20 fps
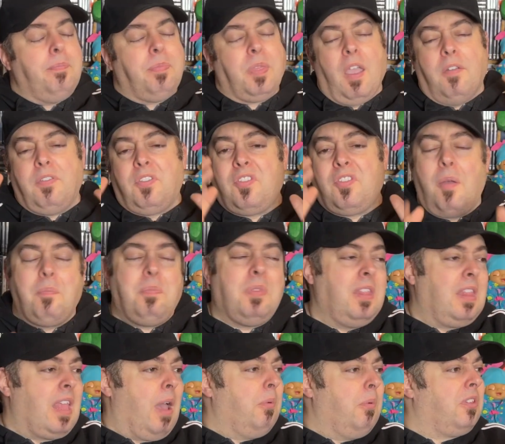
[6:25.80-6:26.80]
of
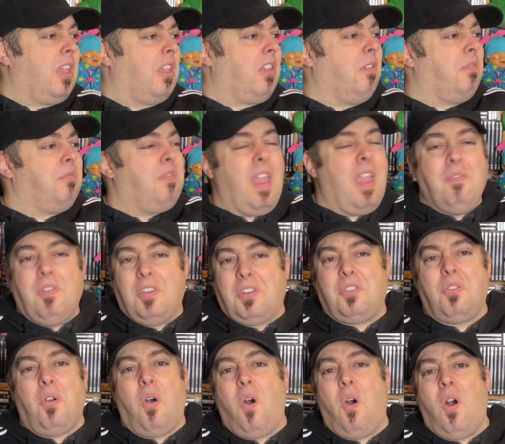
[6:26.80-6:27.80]
something that was like your favorite
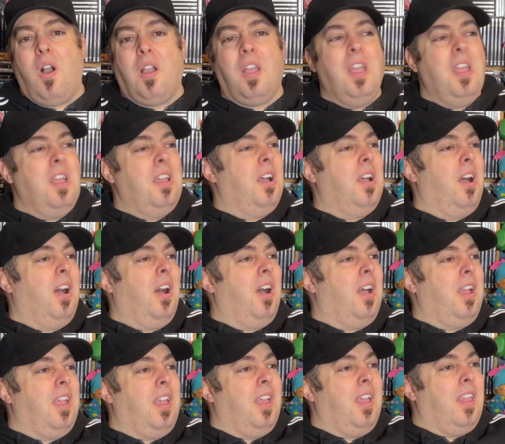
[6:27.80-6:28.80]
song uh
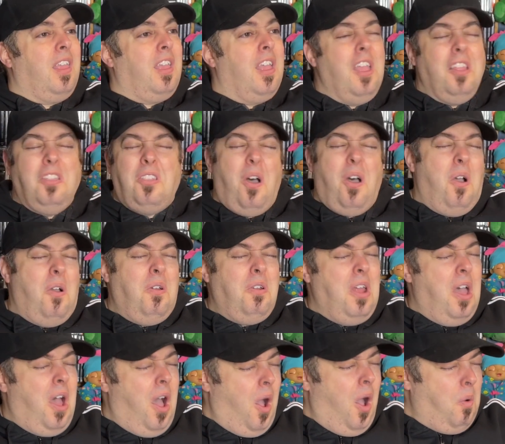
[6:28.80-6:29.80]
eh, eh, don't
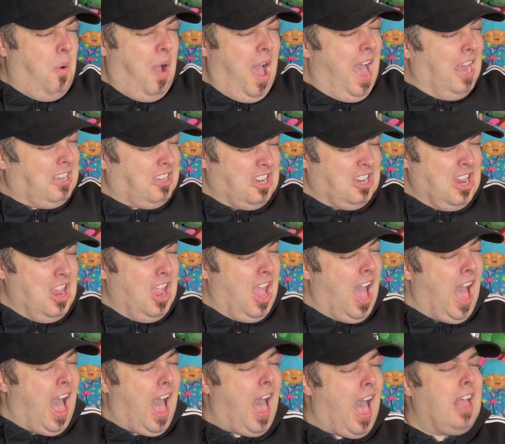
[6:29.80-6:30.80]
know what you
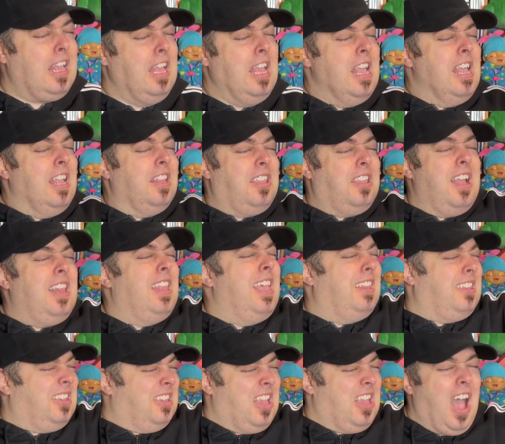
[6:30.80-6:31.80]
got till
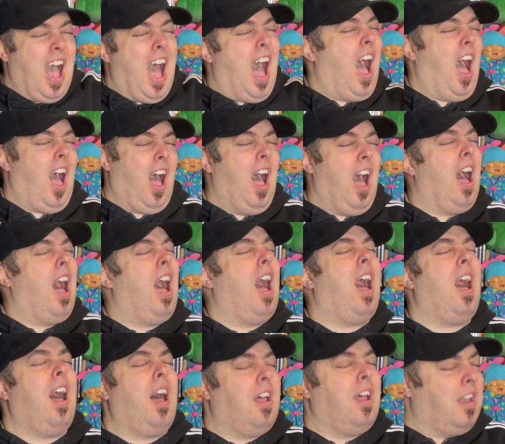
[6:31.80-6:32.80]
it's
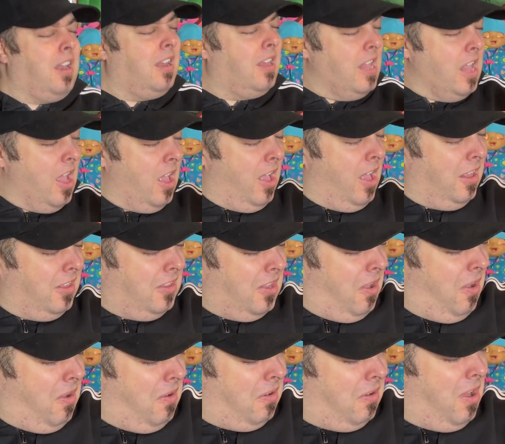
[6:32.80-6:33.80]
gone
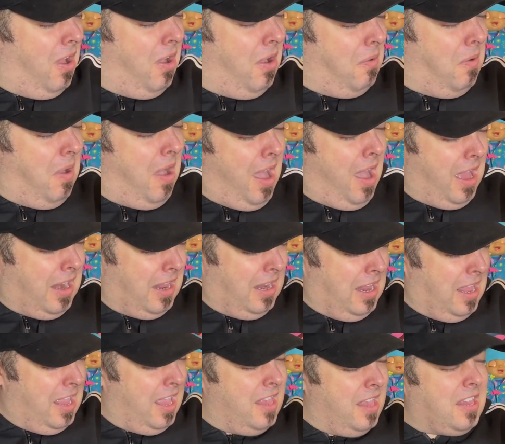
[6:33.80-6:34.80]
don't know what it
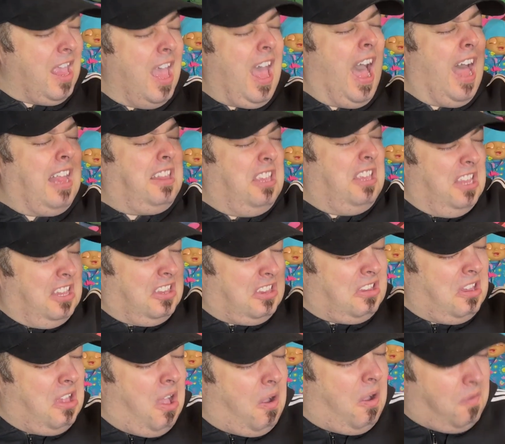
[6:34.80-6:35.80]
is i did
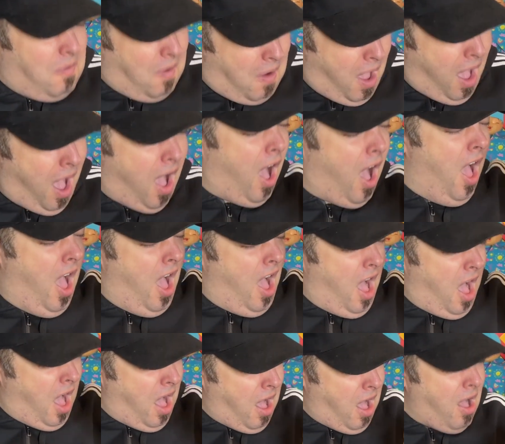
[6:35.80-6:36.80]
so wrong
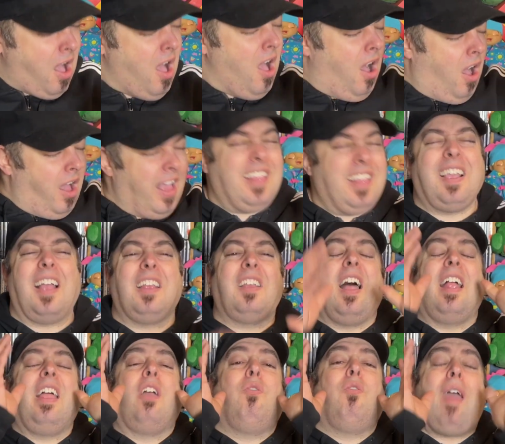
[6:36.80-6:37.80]
huh uh, it's, got, it's
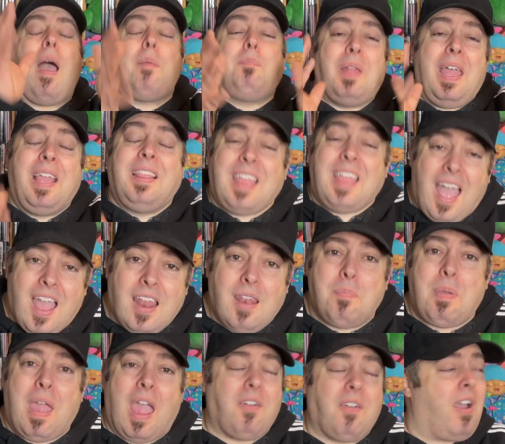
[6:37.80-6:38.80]
got crap like that in the
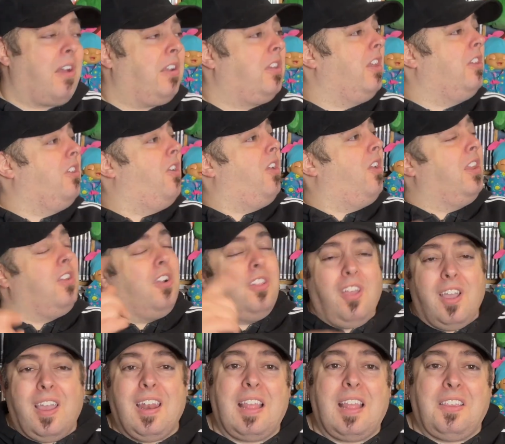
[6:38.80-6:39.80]
background and you're, and you're
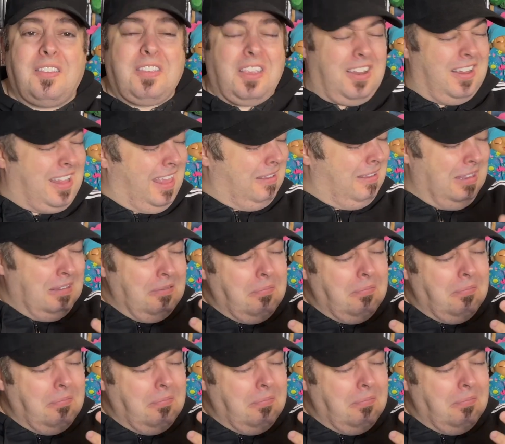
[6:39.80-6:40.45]
looking at this thing you're like